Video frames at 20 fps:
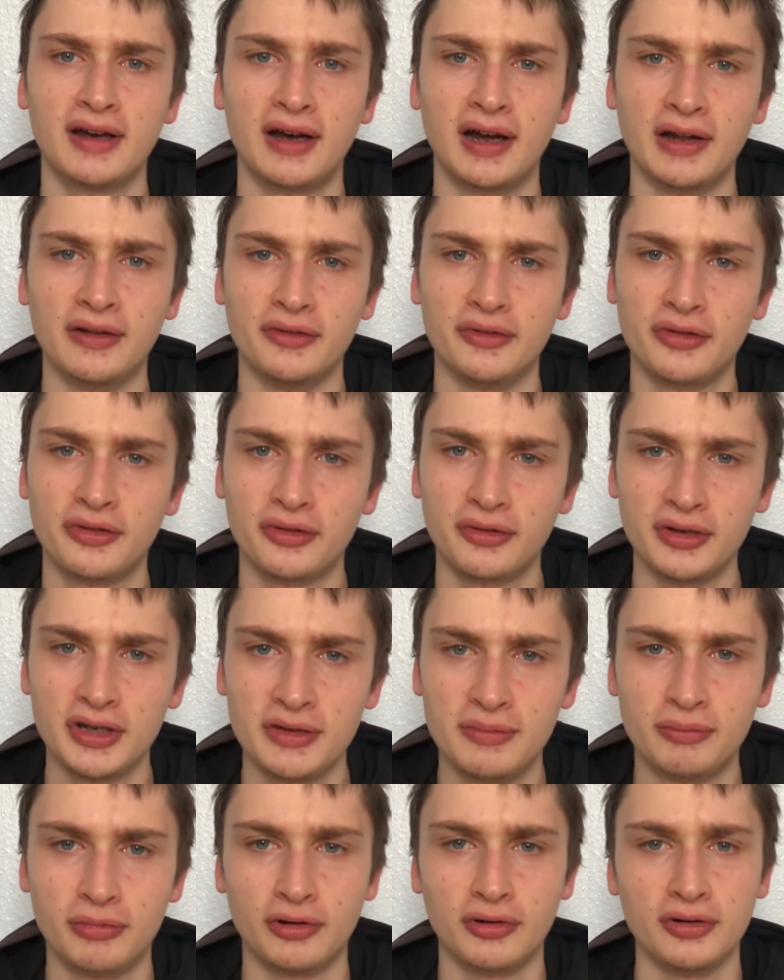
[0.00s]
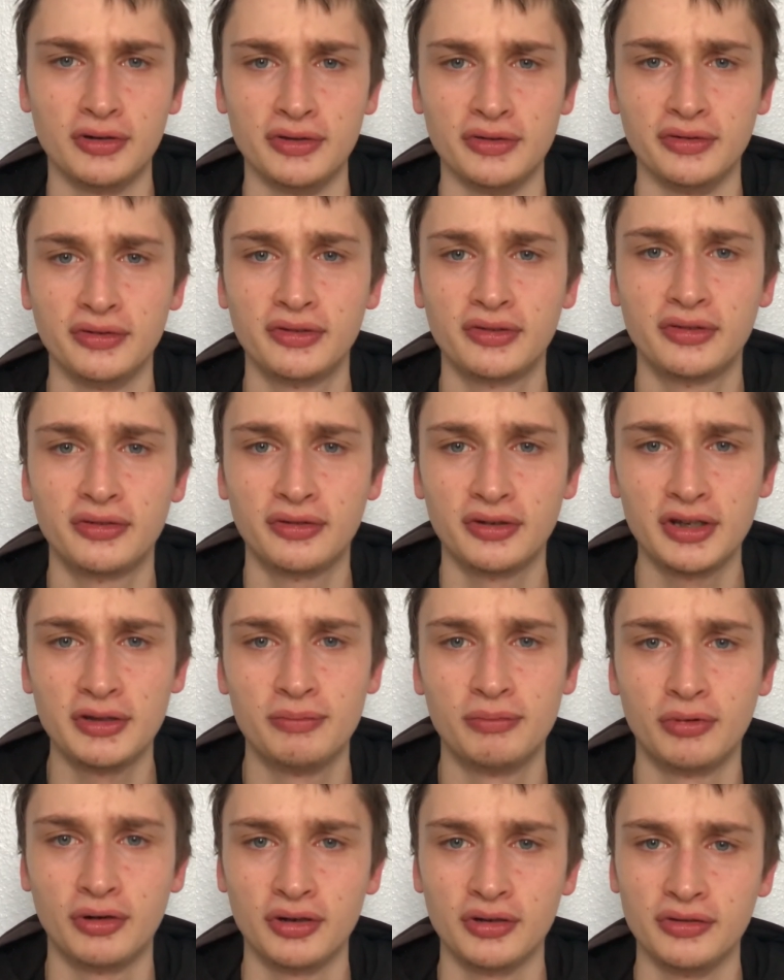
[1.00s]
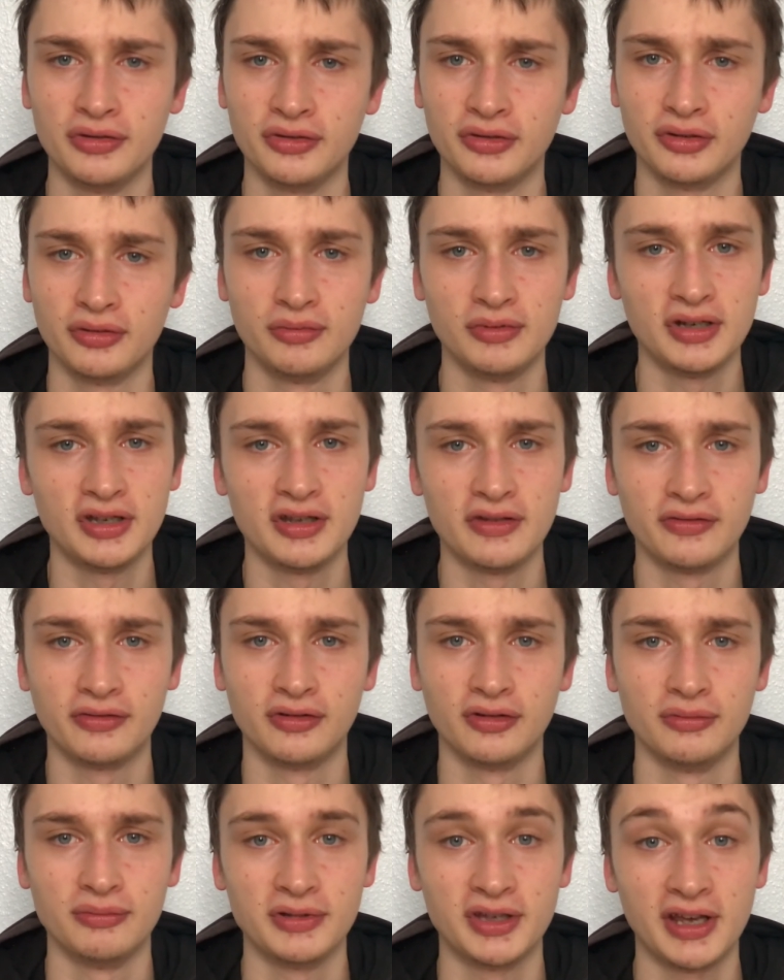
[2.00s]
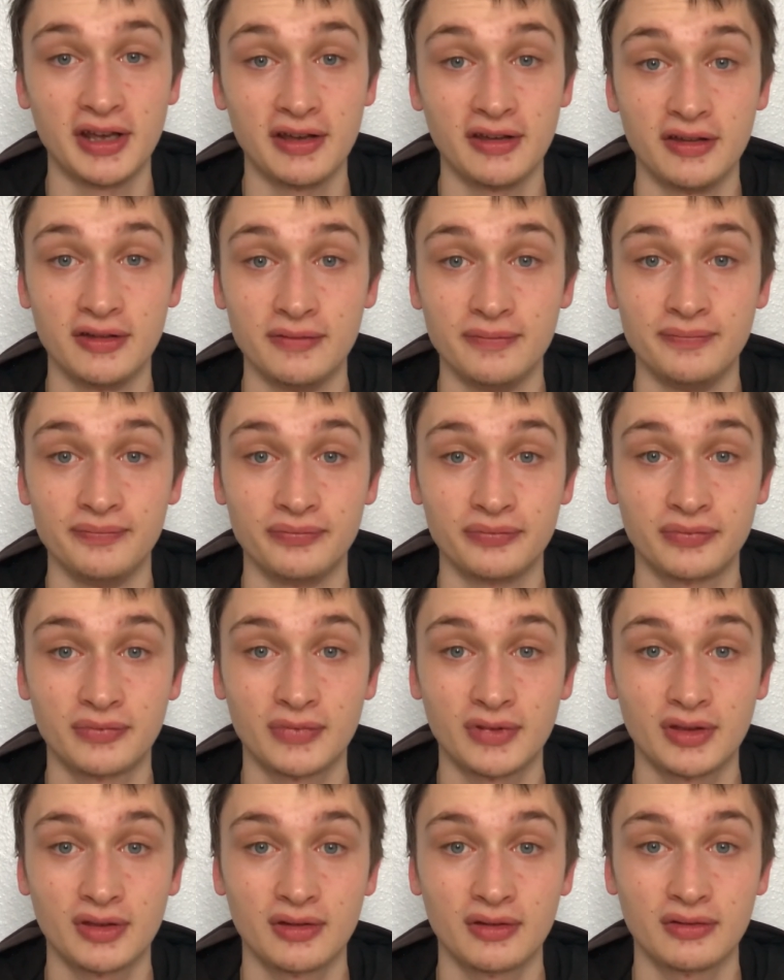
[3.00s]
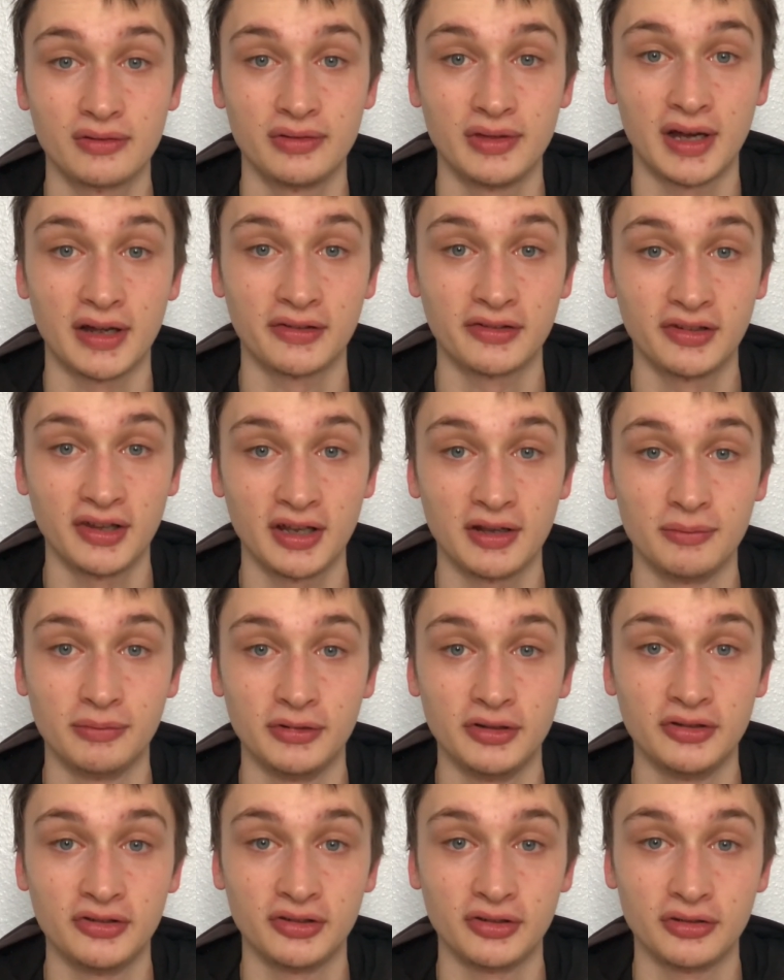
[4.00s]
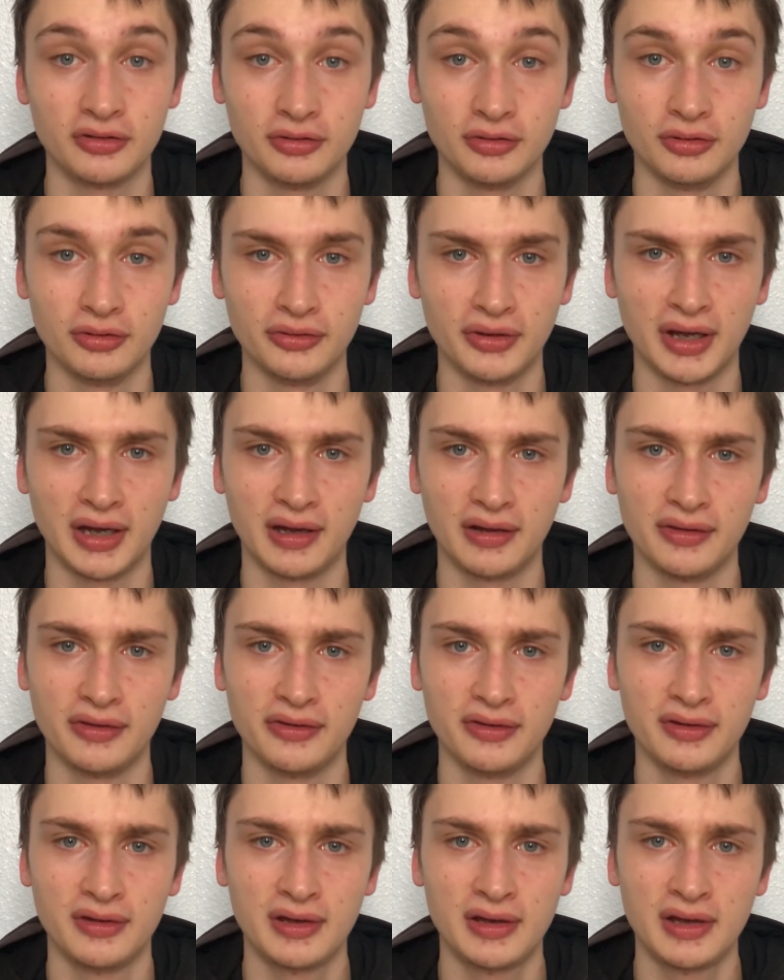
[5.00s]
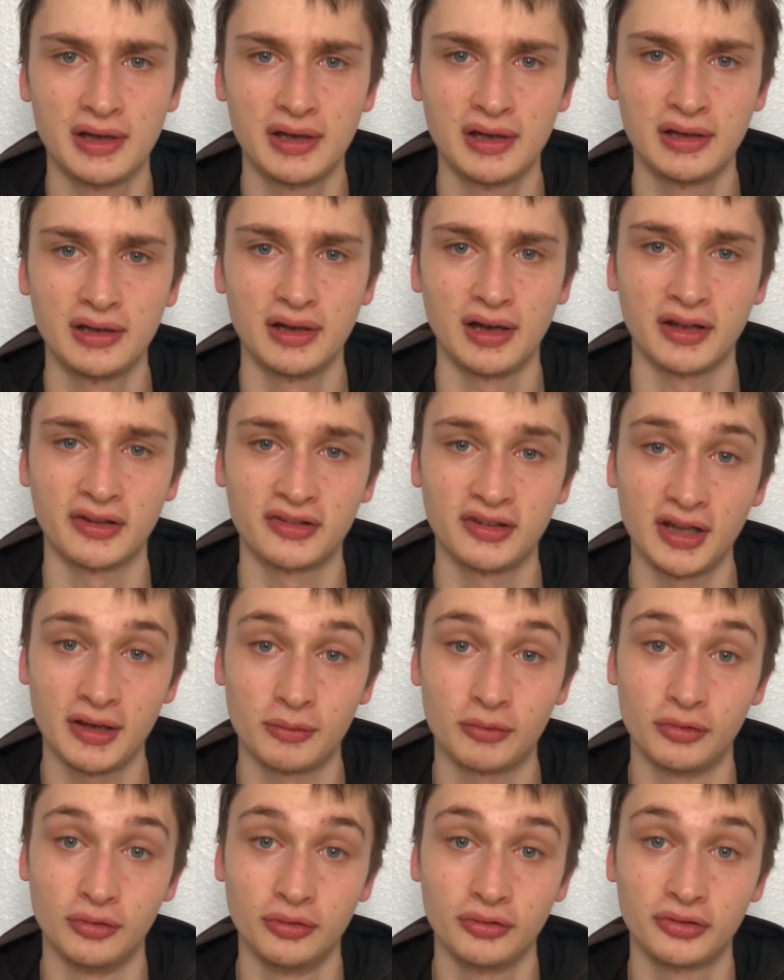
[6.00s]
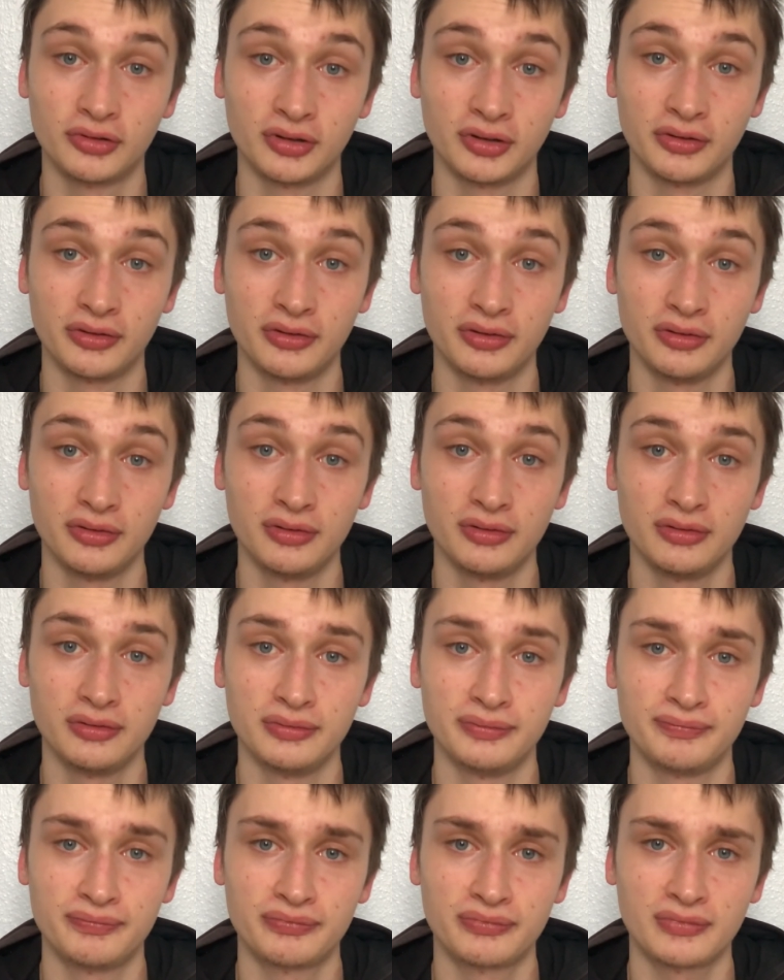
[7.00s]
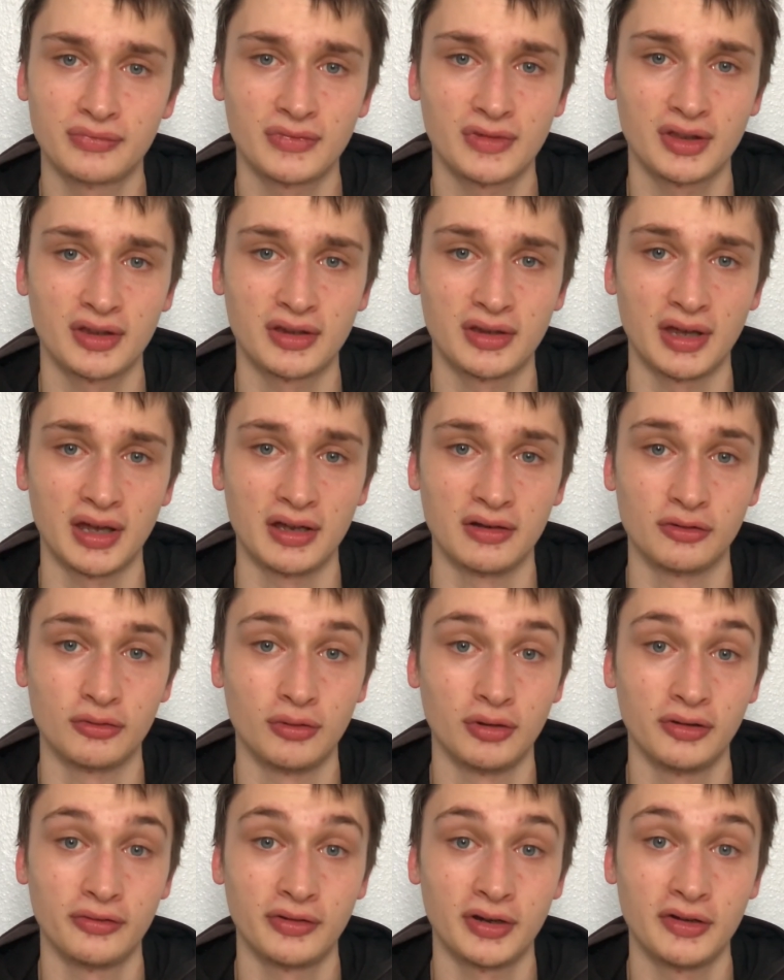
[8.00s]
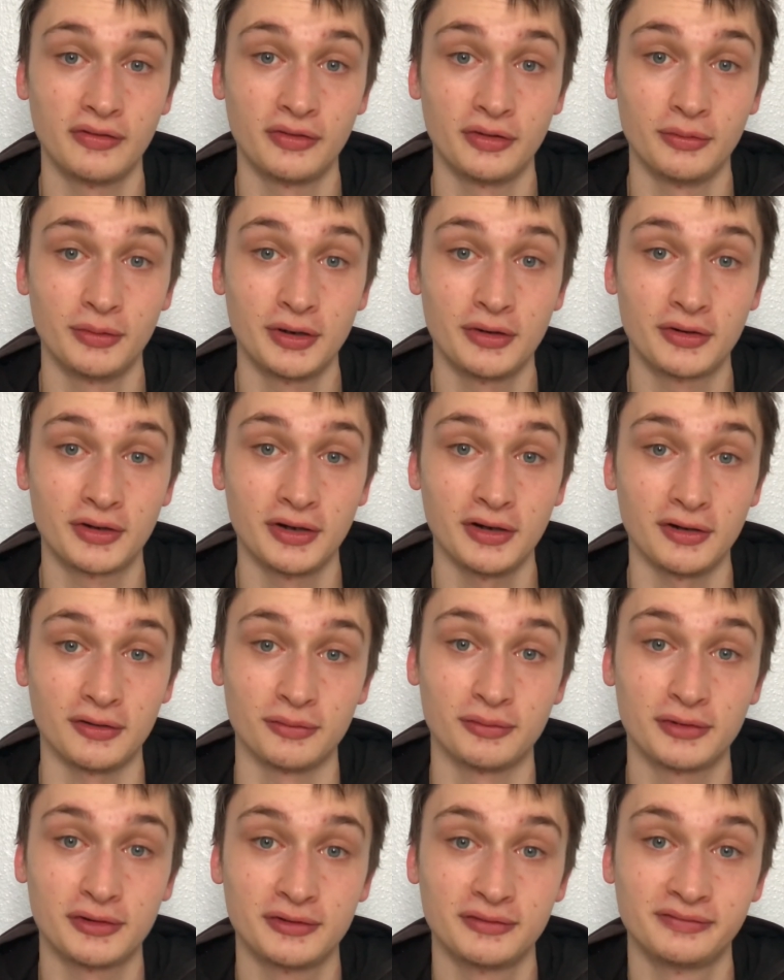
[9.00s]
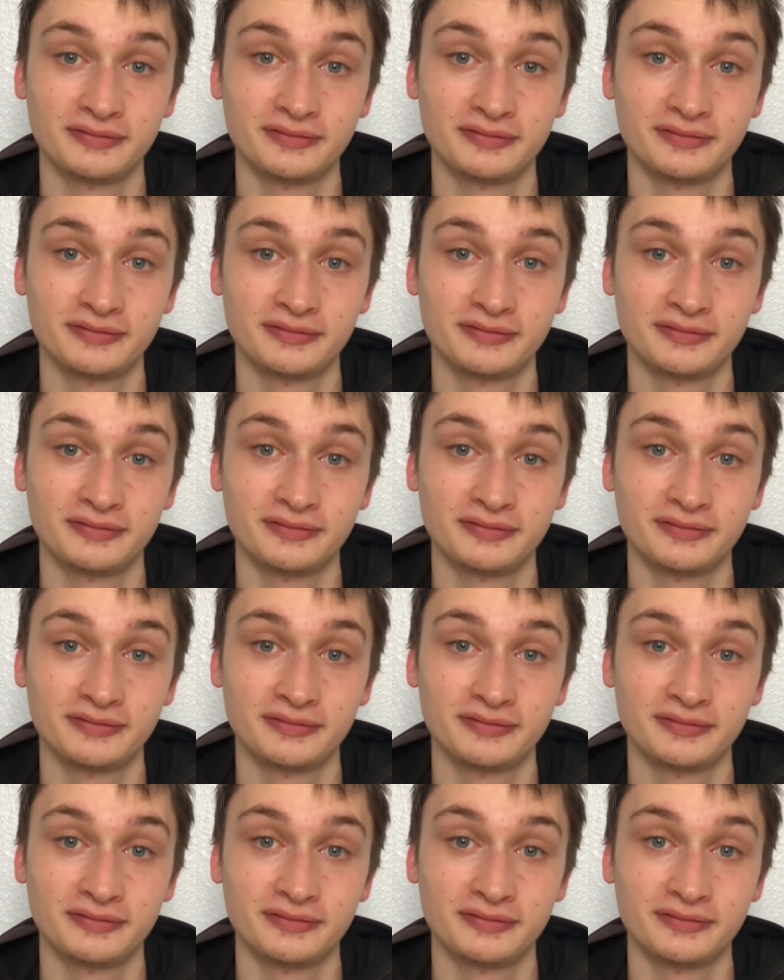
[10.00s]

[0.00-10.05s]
and 3 points away from getting that second place secured and a step closer to getting qualified for the World Cup.